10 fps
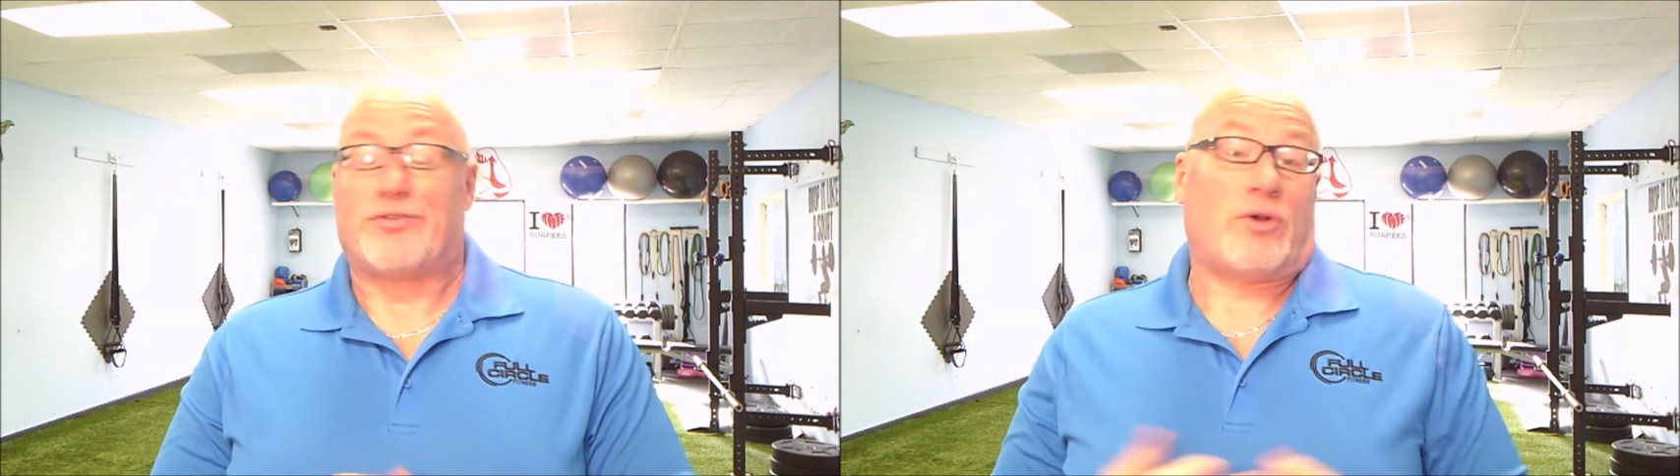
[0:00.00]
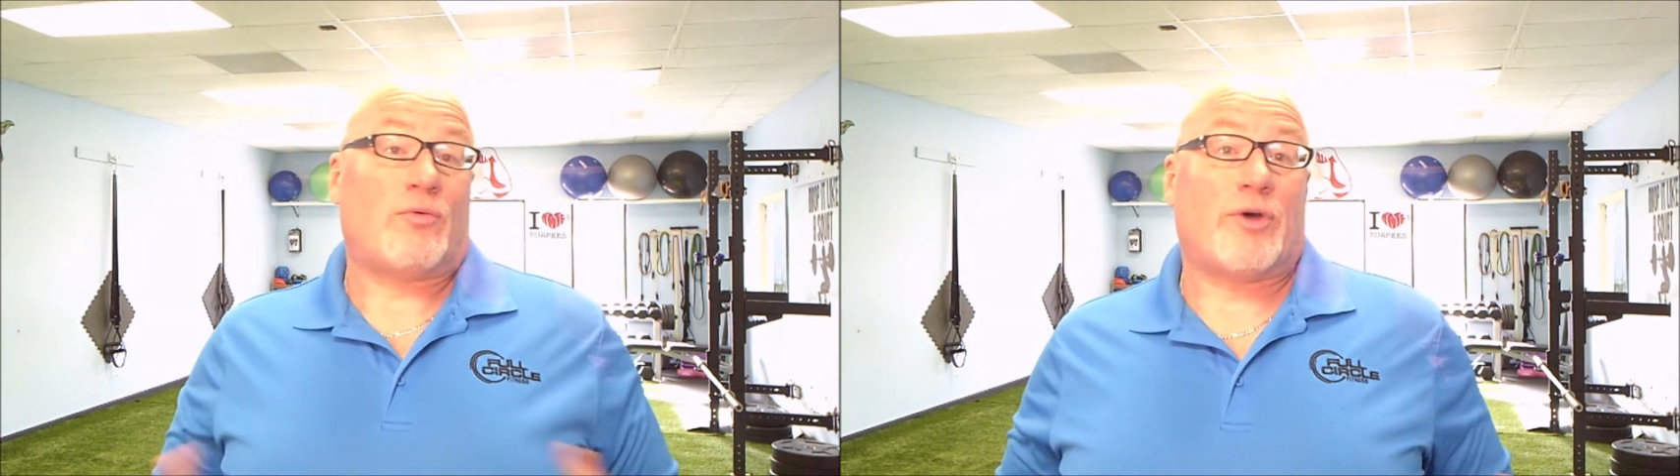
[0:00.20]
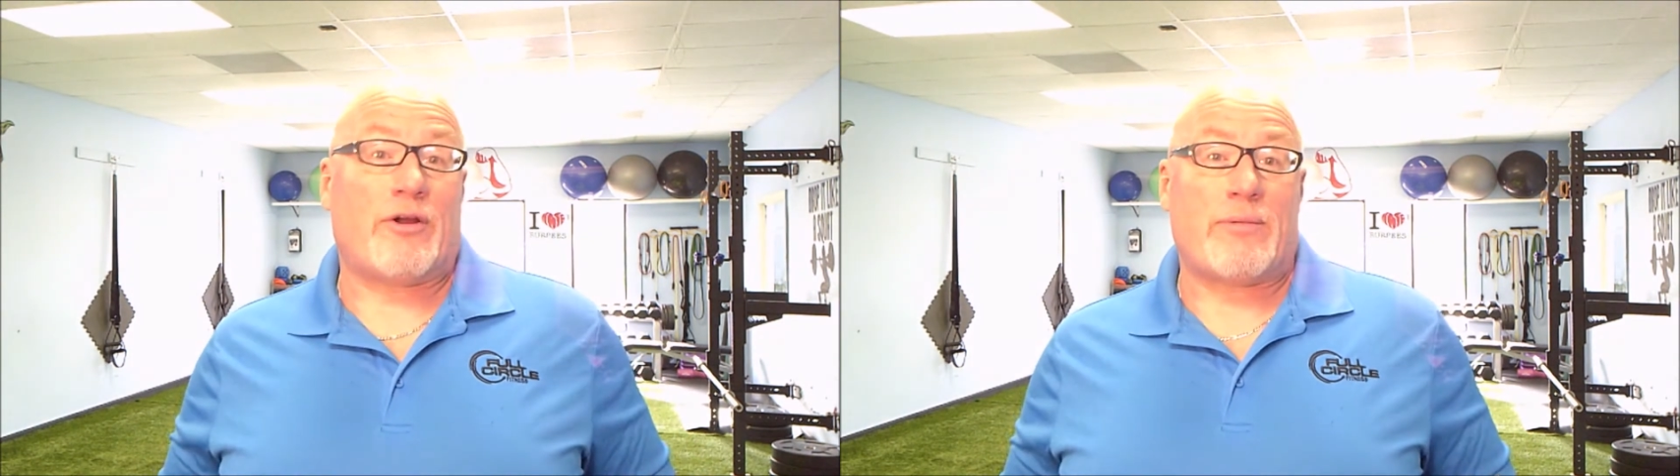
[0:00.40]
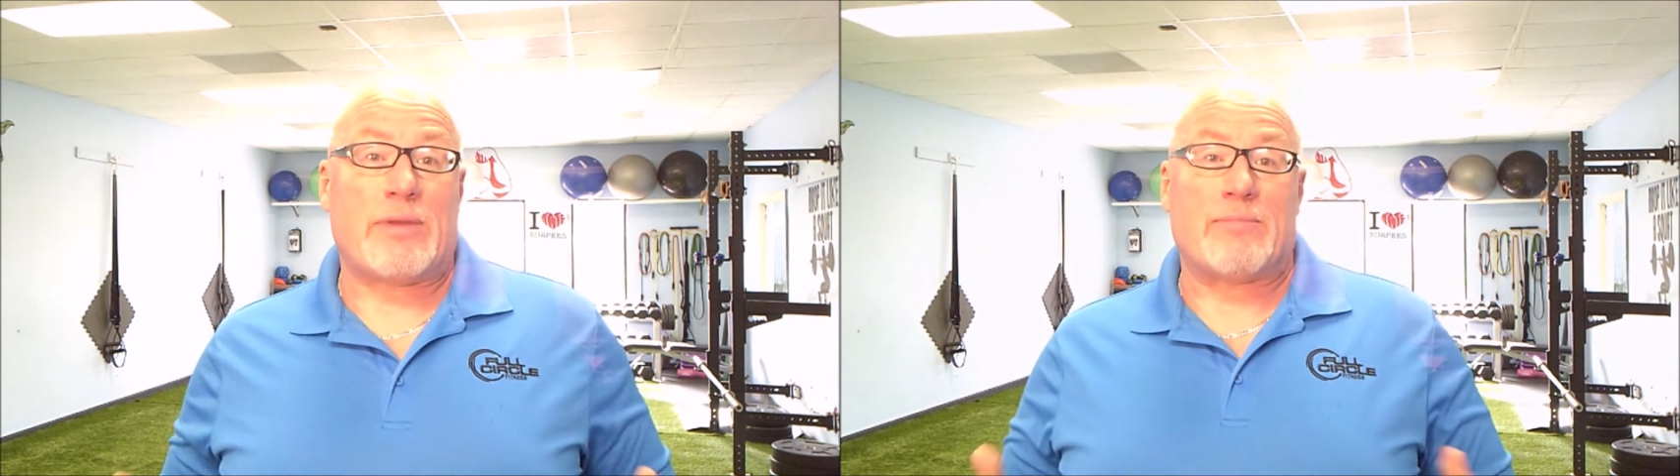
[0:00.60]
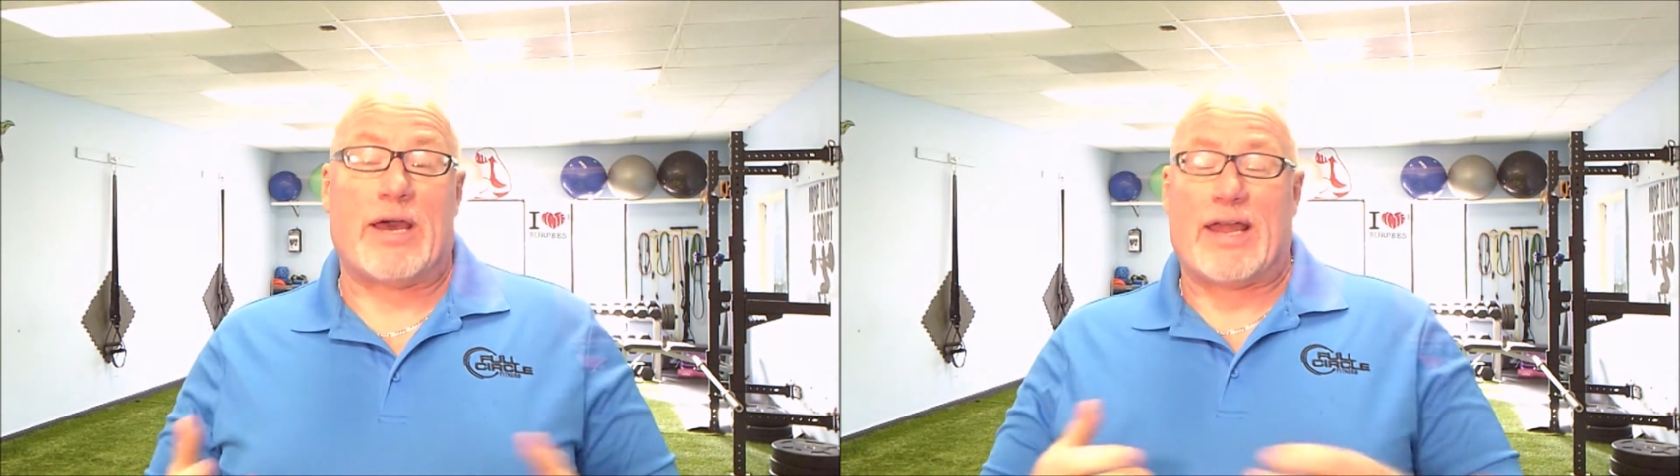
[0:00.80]
What do I
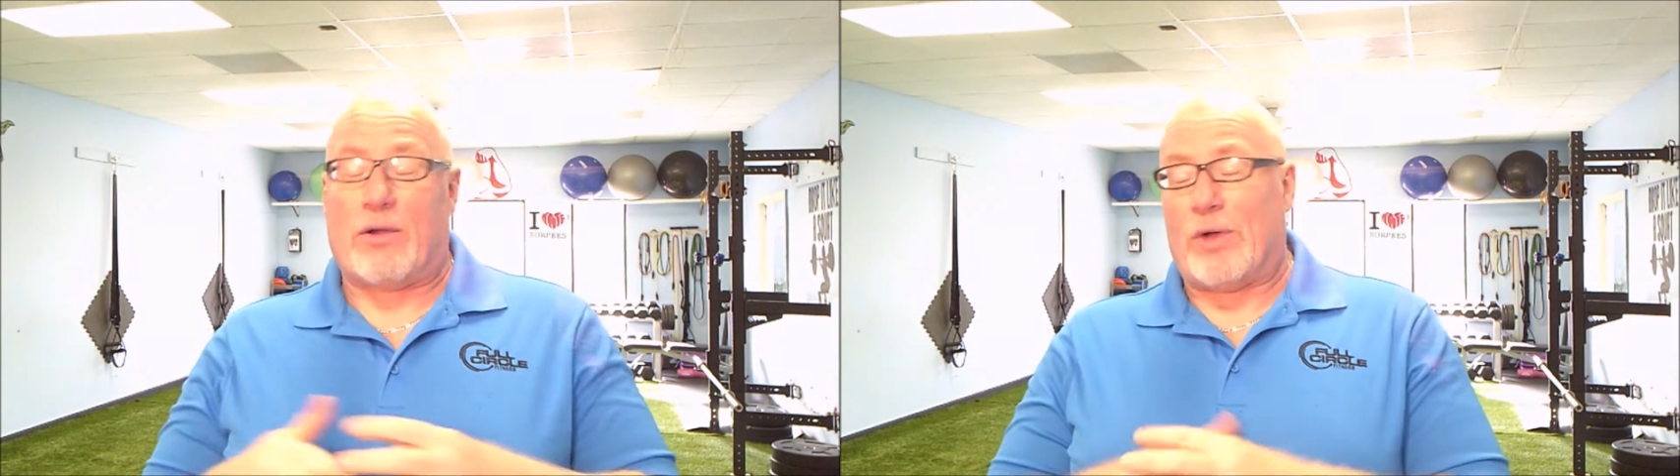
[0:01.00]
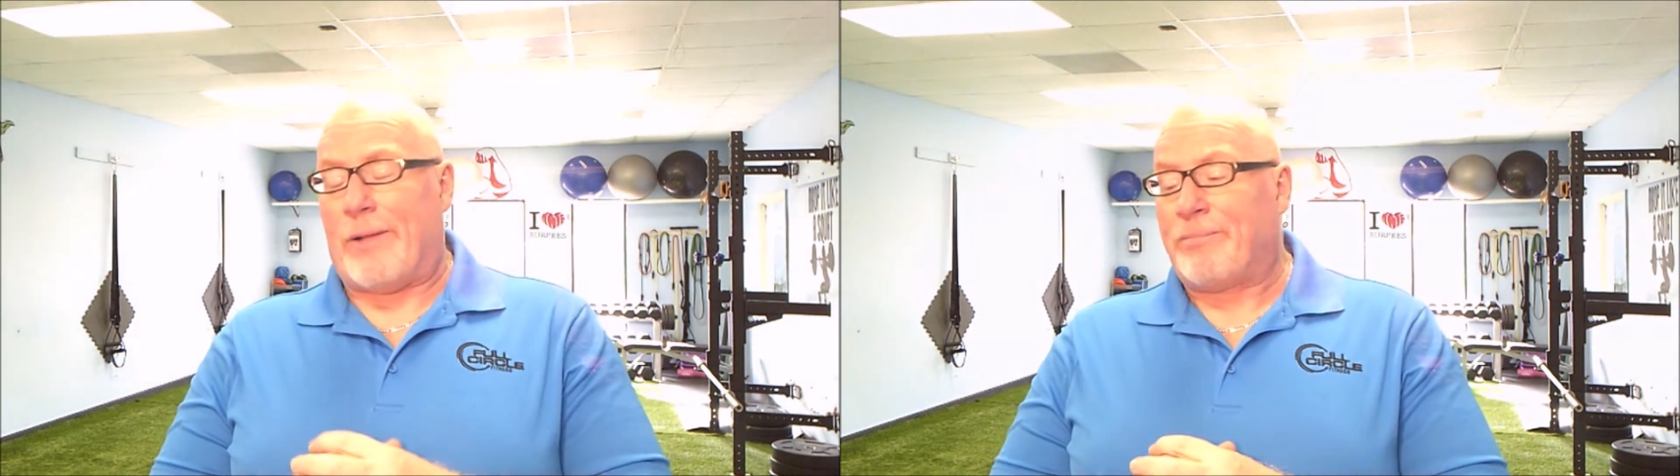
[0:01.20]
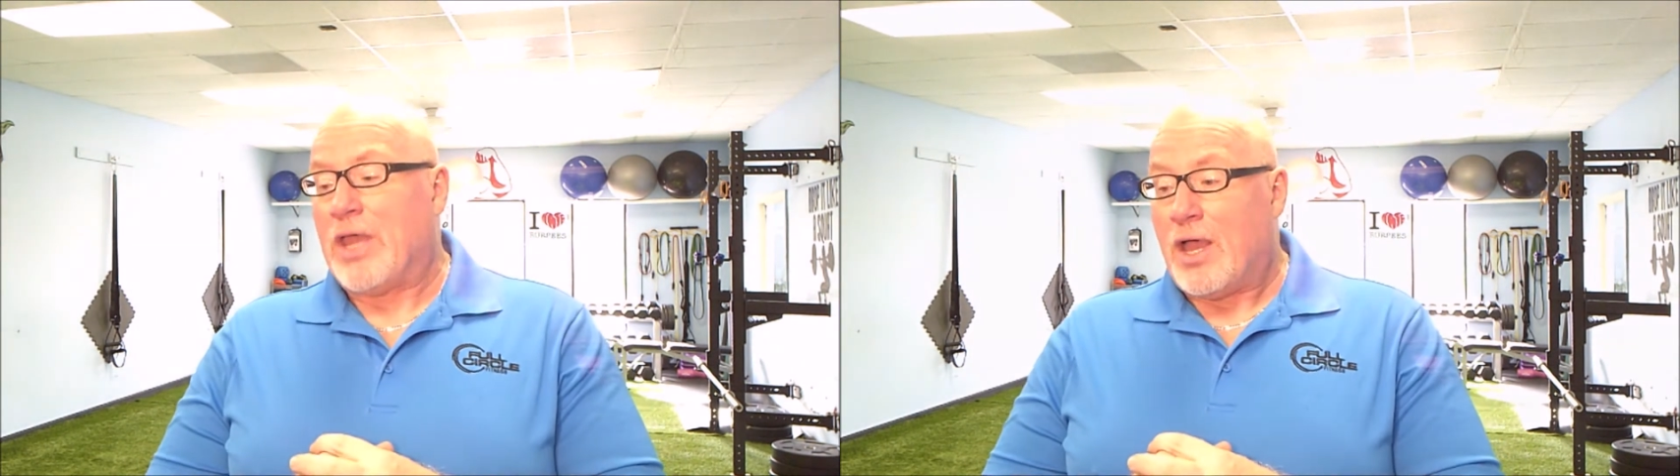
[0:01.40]
mean by that? Well,